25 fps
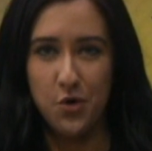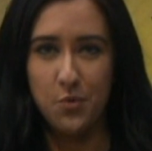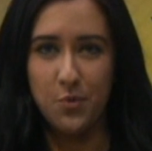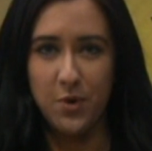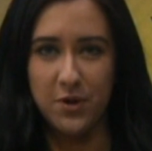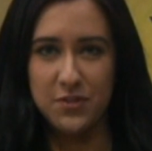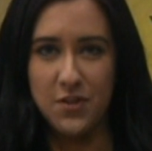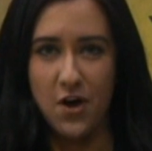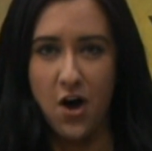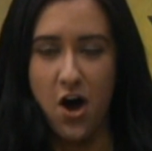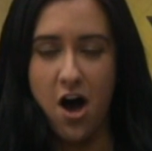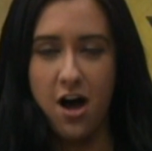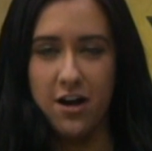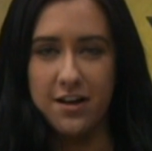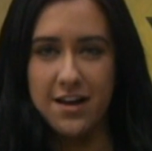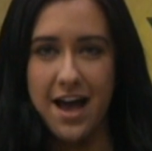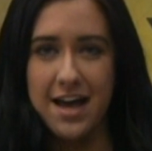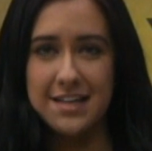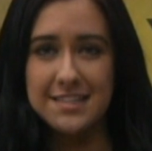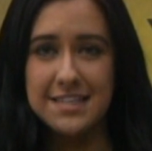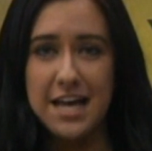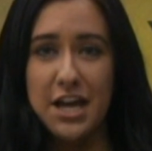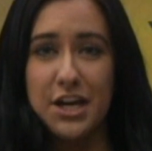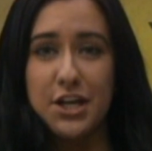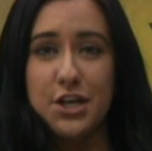With the
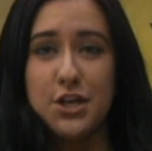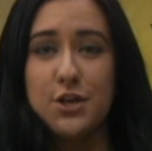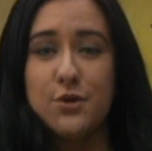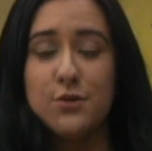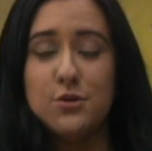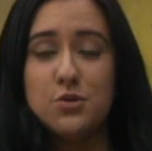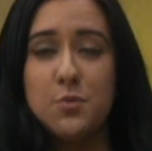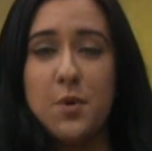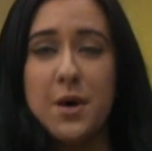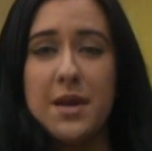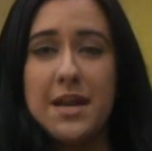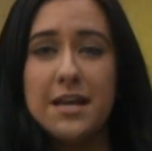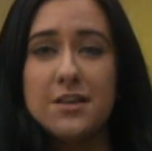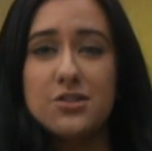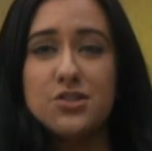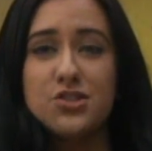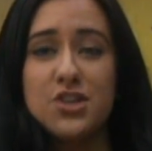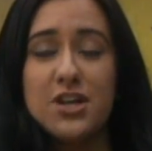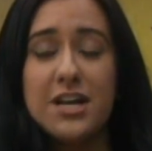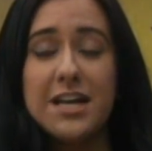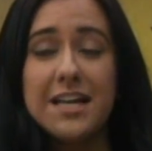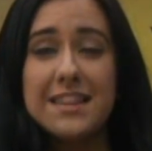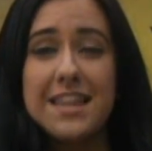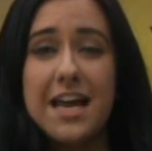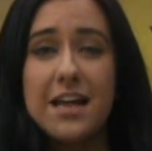Hawkeyes on a huge winning
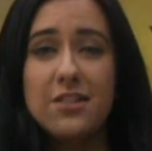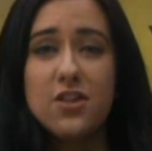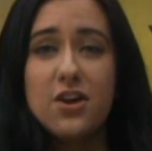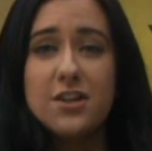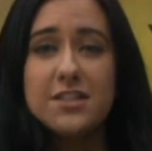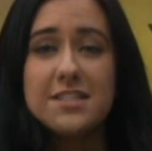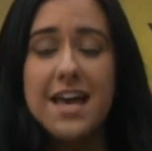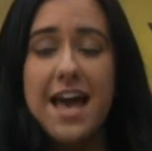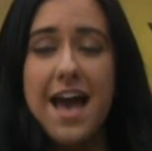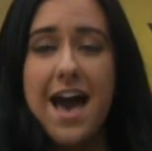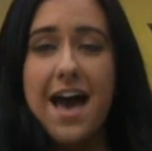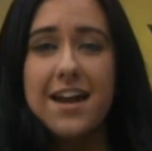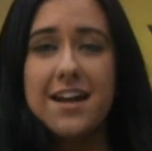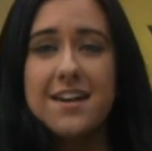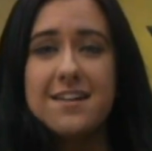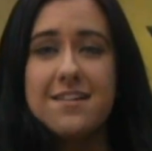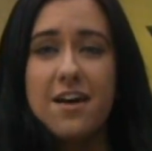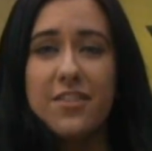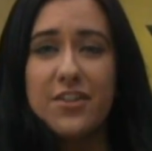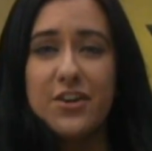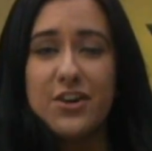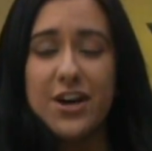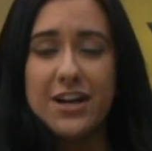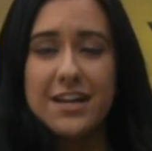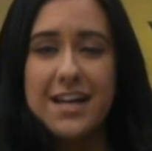streak, they looked to add
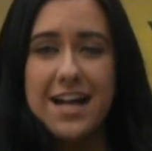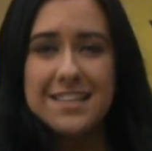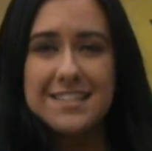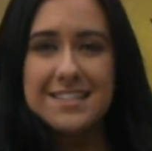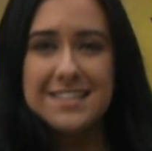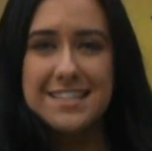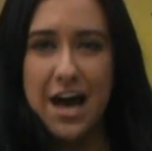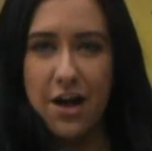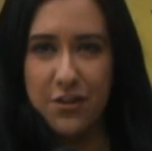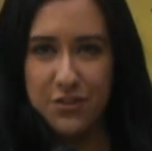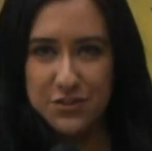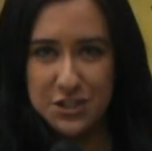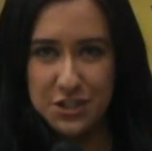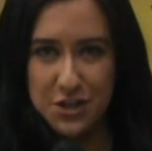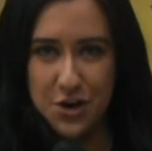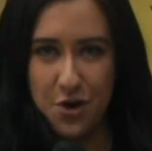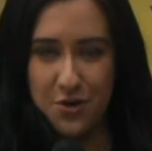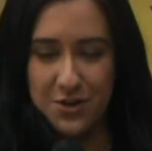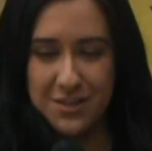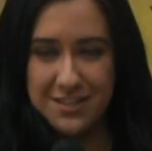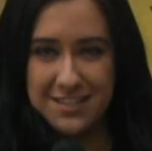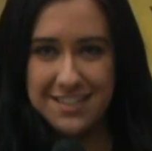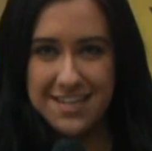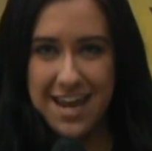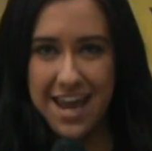another against South
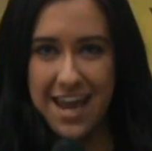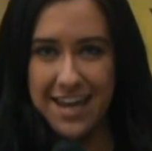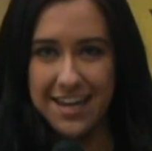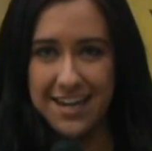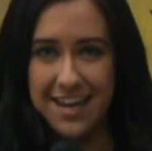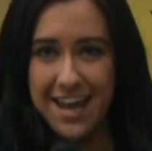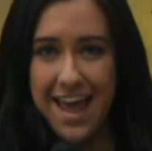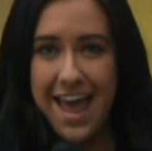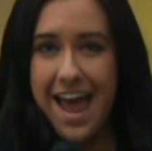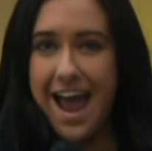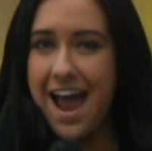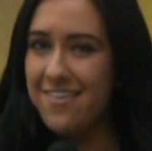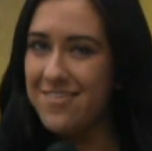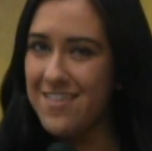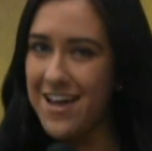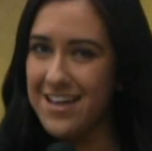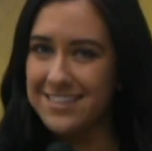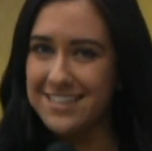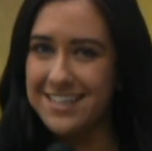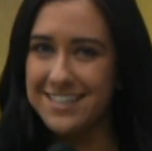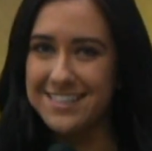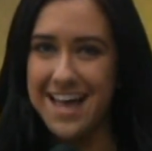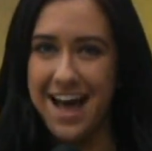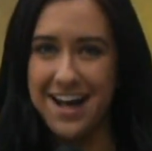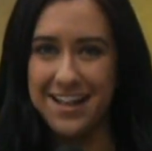Dakota State, and that's
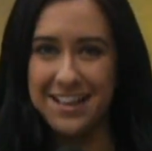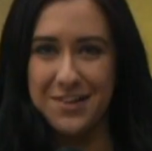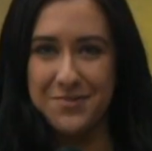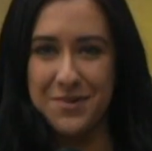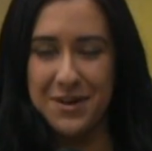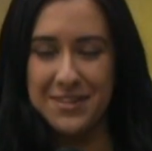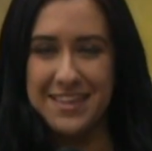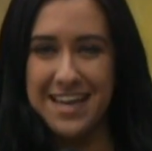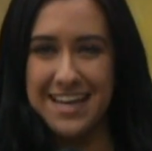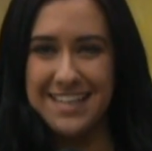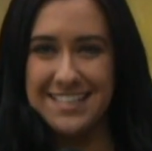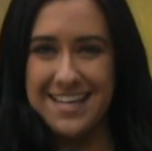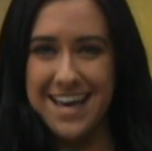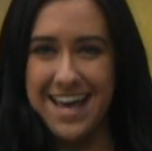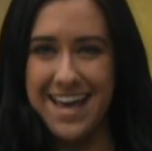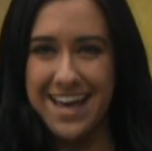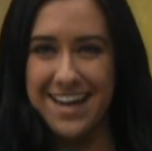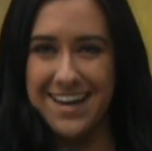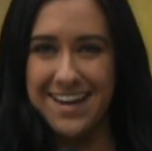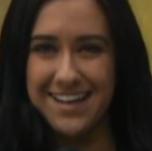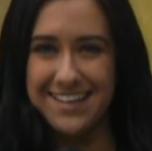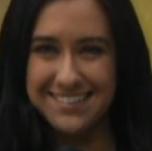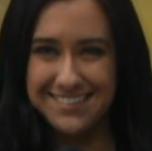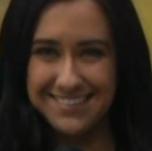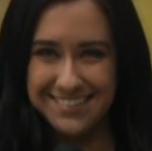exactly what they
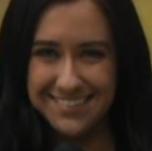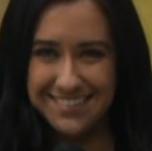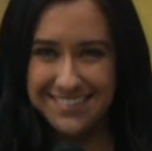did.